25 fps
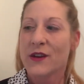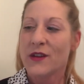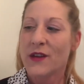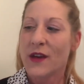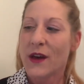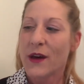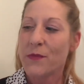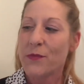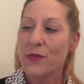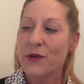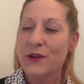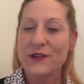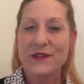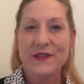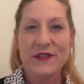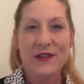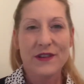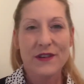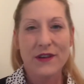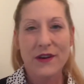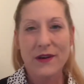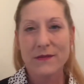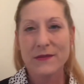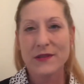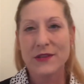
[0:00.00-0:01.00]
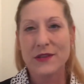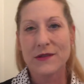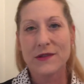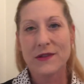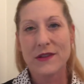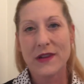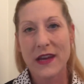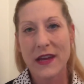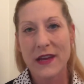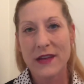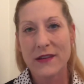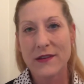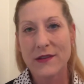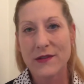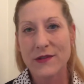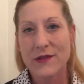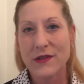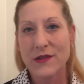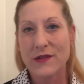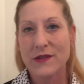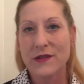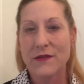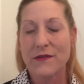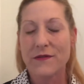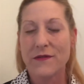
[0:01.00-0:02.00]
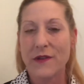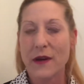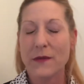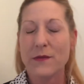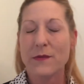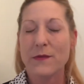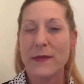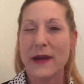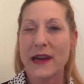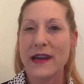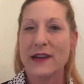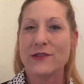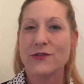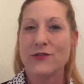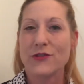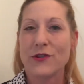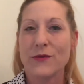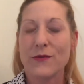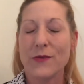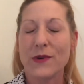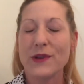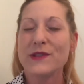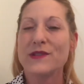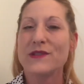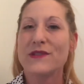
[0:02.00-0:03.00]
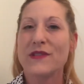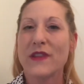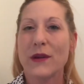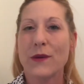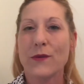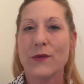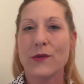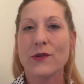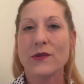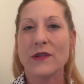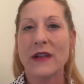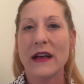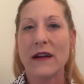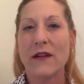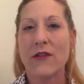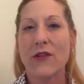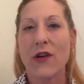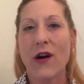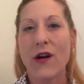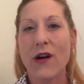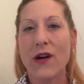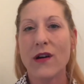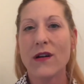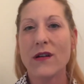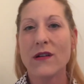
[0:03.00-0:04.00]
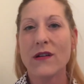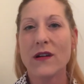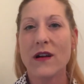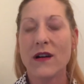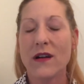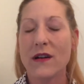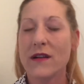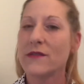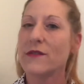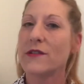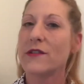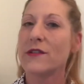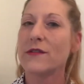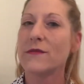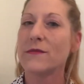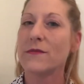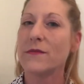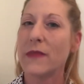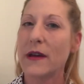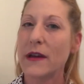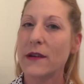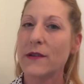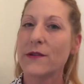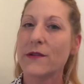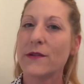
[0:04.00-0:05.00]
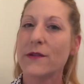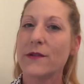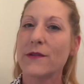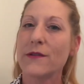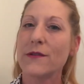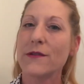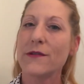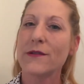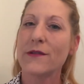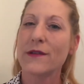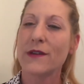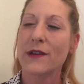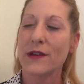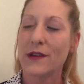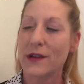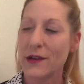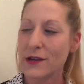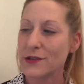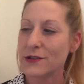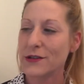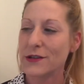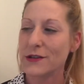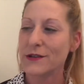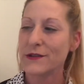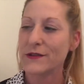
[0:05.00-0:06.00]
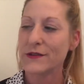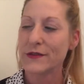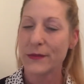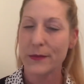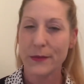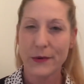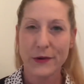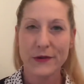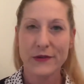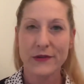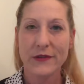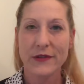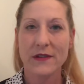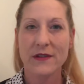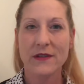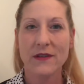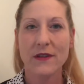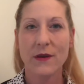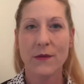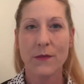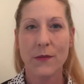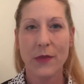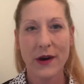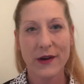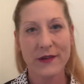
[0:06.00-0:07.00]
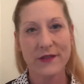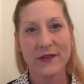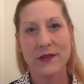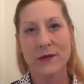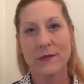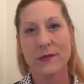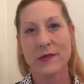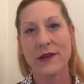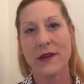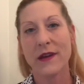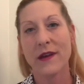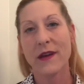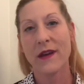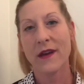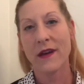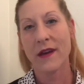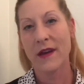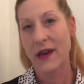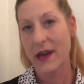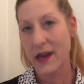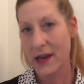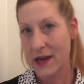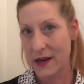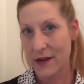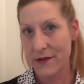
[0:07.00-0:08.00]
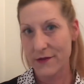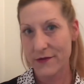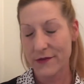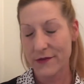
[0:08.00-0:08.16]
a person comes to a diagnosis of fibromyalgia once they rule out all other medical conditions the person can possibly have.